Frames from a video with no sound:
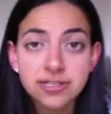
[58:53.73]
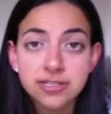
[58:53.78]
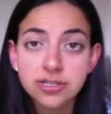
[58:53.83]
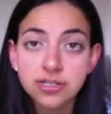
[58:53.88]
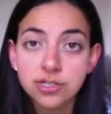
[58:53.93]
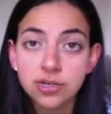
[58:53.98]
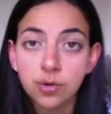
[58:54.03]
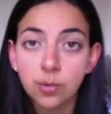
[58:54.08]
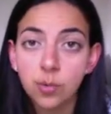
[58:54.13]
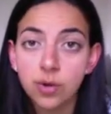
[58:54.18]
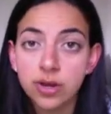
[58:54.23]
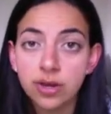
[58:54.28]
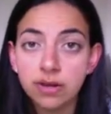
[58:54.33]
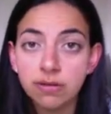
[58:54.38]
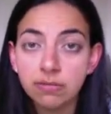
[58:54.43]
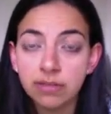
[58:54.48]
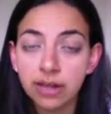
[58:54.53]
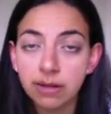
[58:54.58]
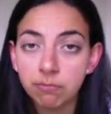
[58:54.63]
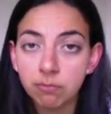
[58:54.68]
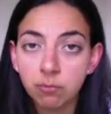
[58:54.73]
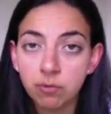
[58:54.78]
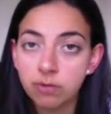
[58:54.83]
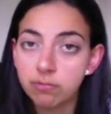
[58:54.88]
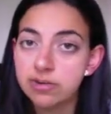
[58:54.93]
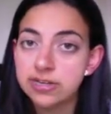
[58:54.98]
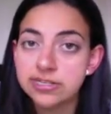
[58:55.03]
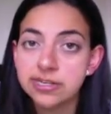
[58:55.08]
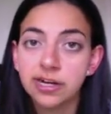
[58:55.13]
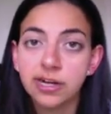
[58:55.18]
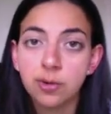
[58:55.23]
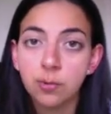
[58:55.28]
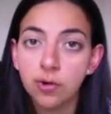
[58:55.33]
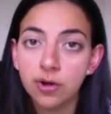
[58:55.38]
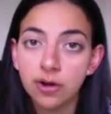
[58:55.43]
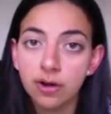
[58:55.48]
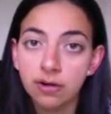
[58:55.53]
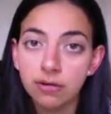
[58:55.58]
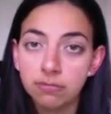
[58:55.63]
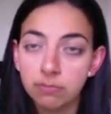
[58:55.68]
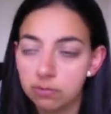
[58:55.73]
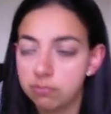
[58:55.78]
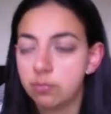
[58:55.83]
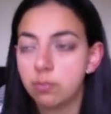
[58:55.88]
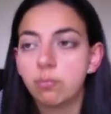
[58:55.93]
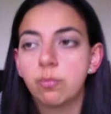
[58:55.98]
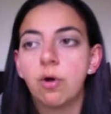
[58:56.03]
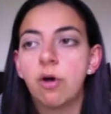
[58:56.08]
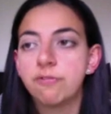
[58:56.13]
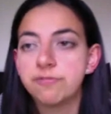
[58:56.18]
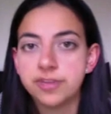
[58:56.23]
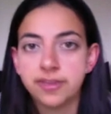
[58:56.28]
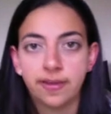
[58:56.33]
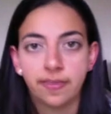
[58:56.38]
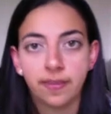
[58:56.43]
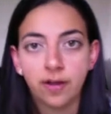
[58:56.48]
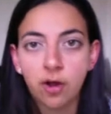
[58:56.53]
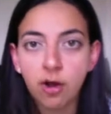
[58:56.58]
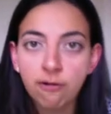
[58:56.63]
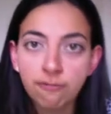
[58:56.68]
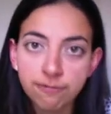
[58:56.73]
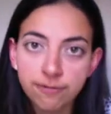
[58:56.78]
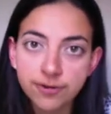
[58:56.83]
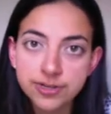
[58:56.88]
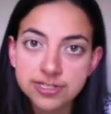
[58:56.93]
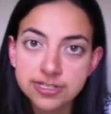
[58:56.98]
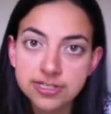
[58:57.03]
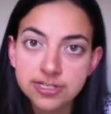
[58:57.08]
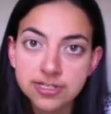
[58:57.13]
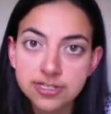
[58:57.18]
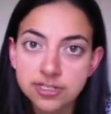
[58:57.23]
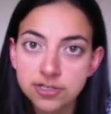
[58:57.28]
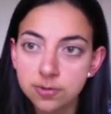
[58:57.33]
So we recently were often at the conferences.